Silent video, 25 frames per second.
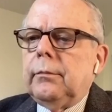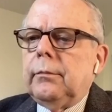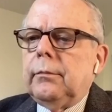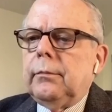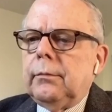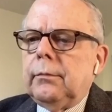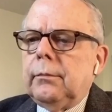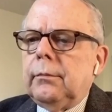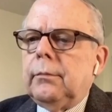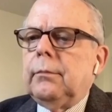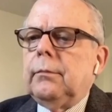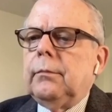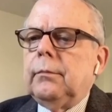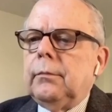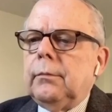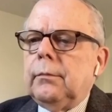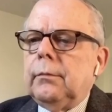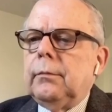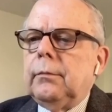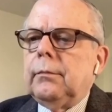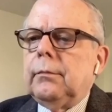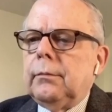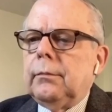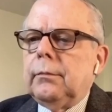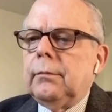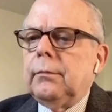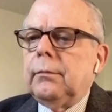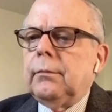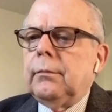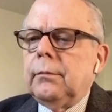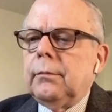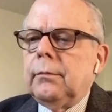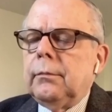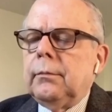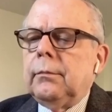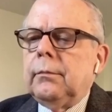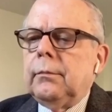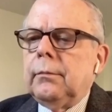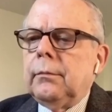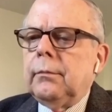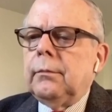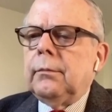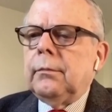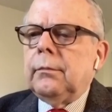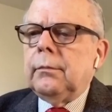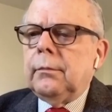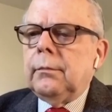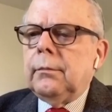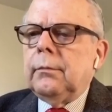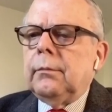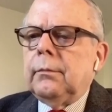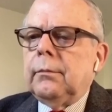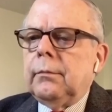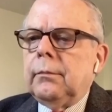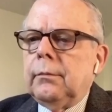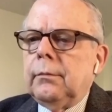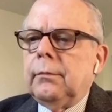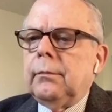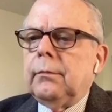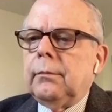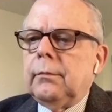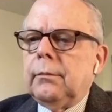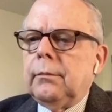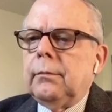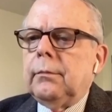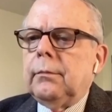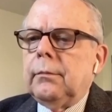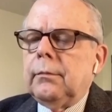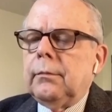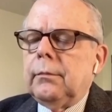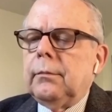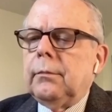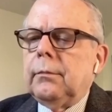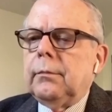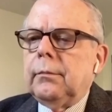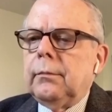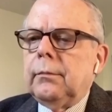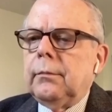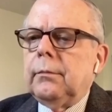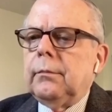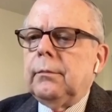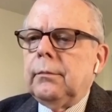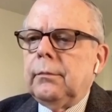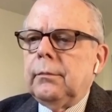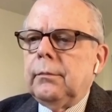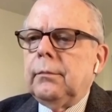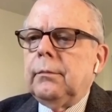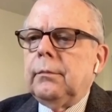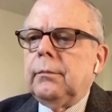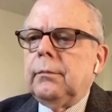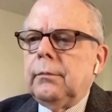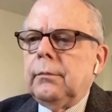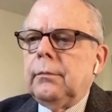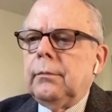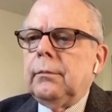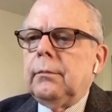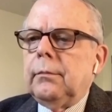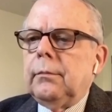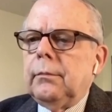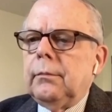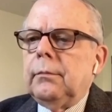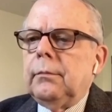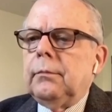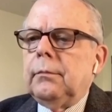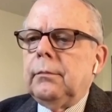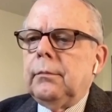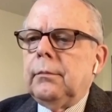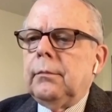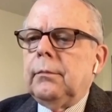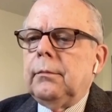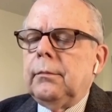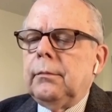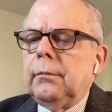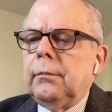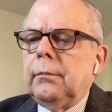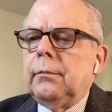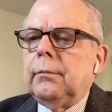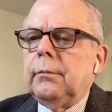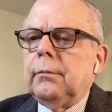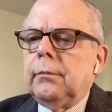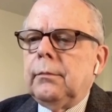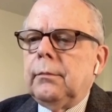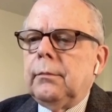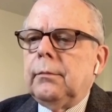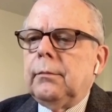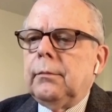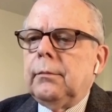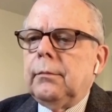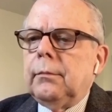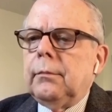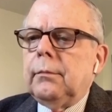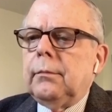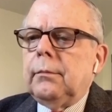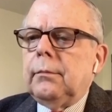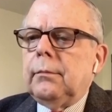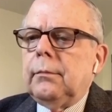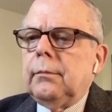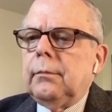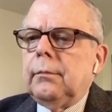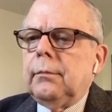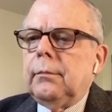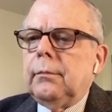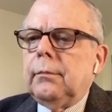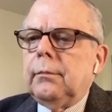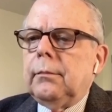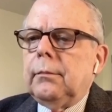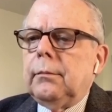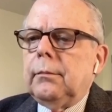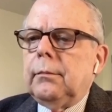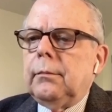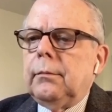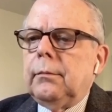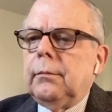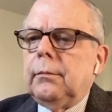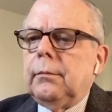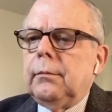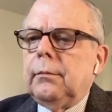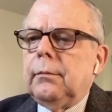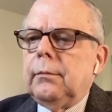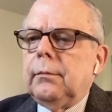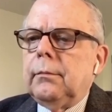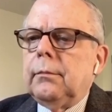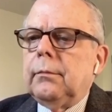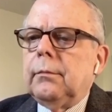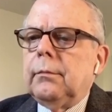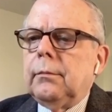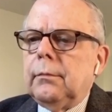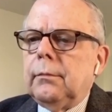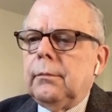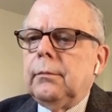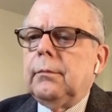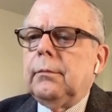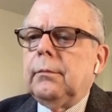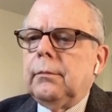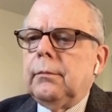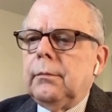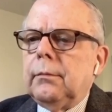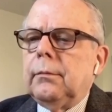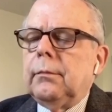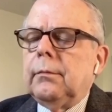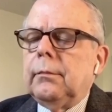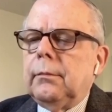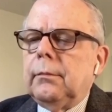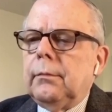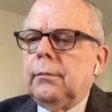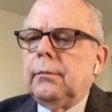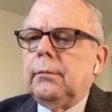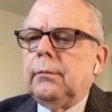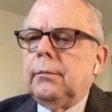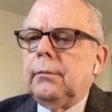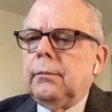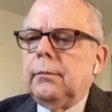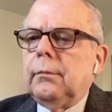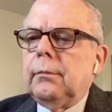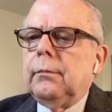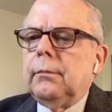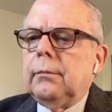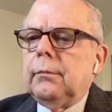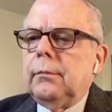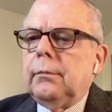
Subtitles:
[no speech]